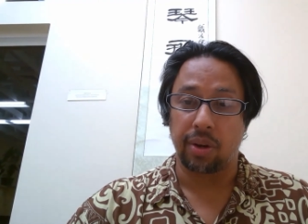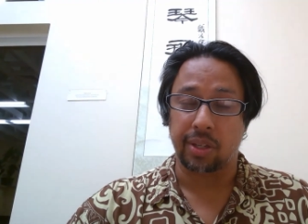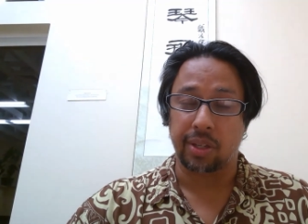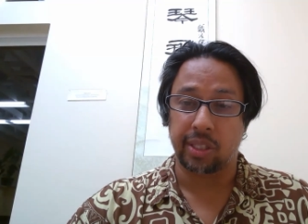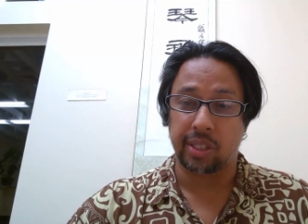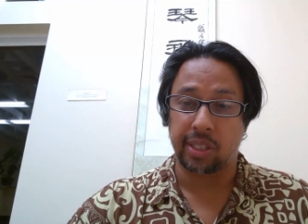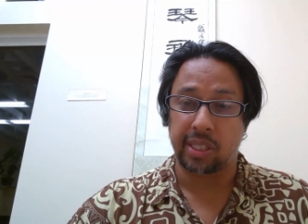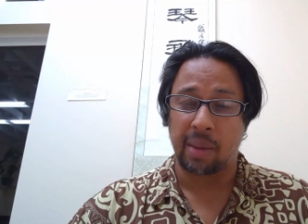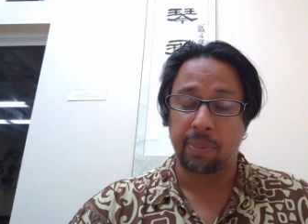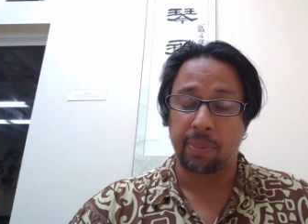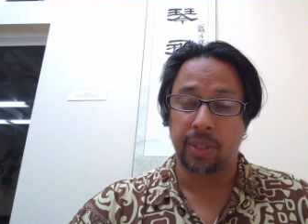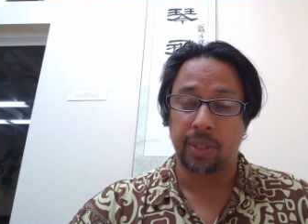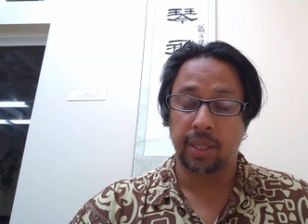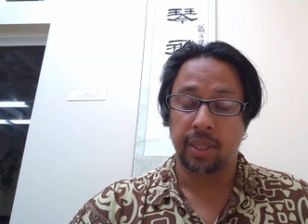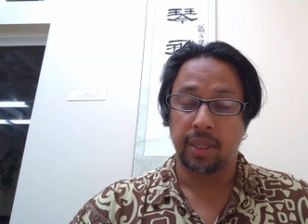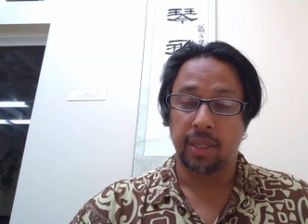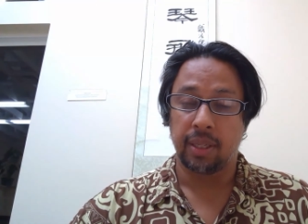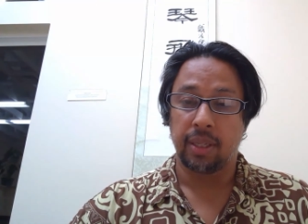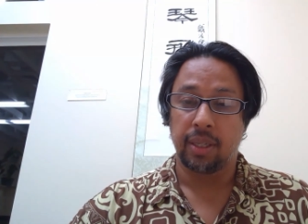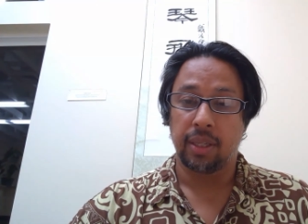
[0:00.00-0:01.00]
accept
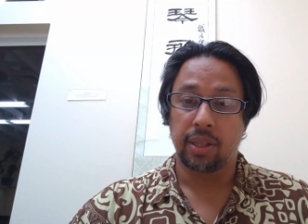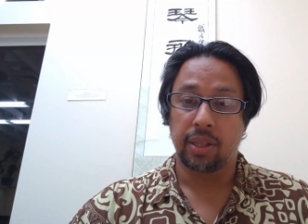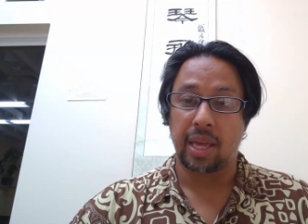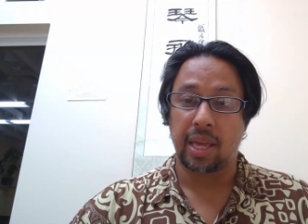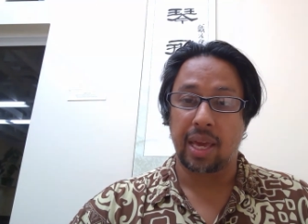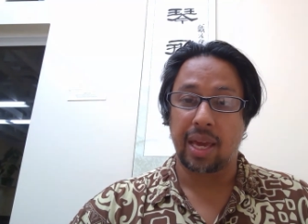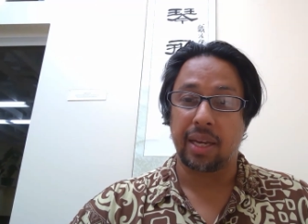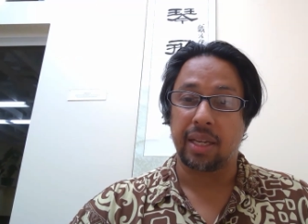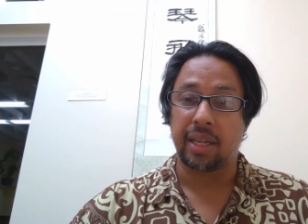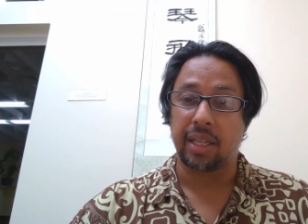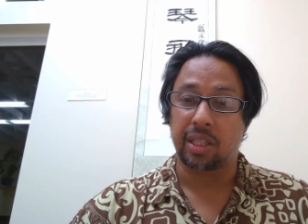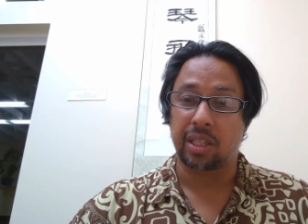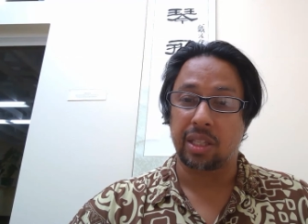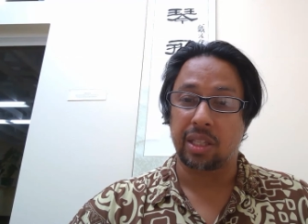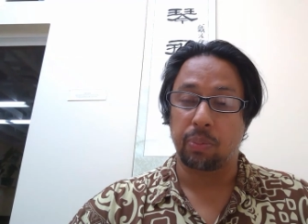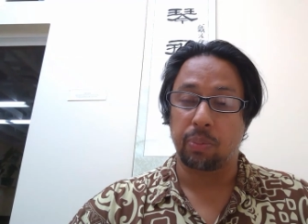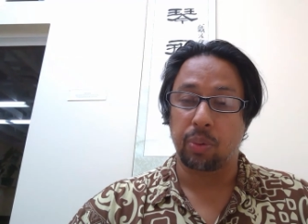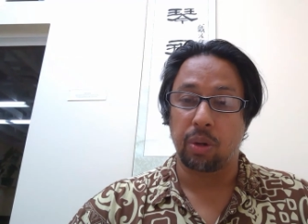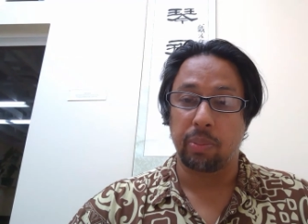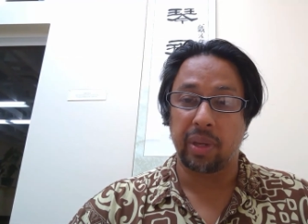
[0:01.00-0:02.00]
that it's
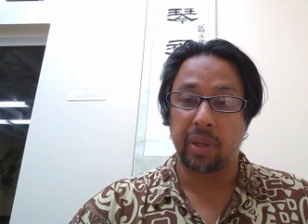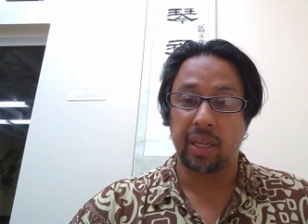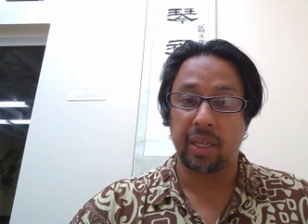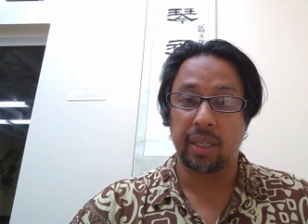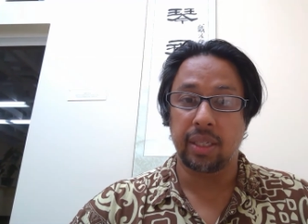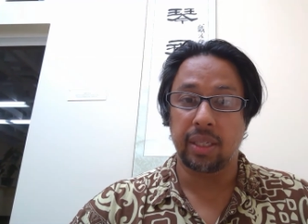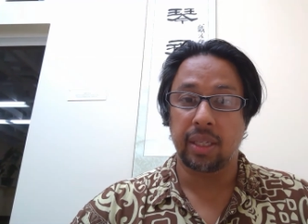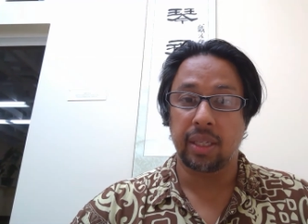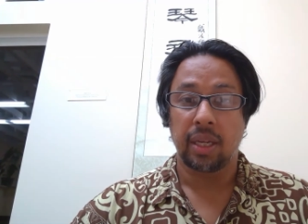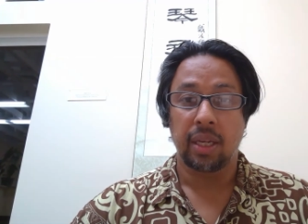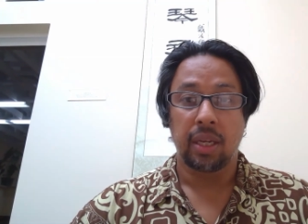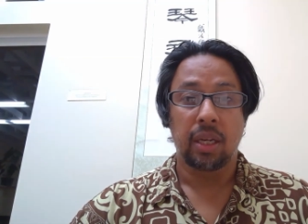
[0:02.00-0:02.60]
unpermitted.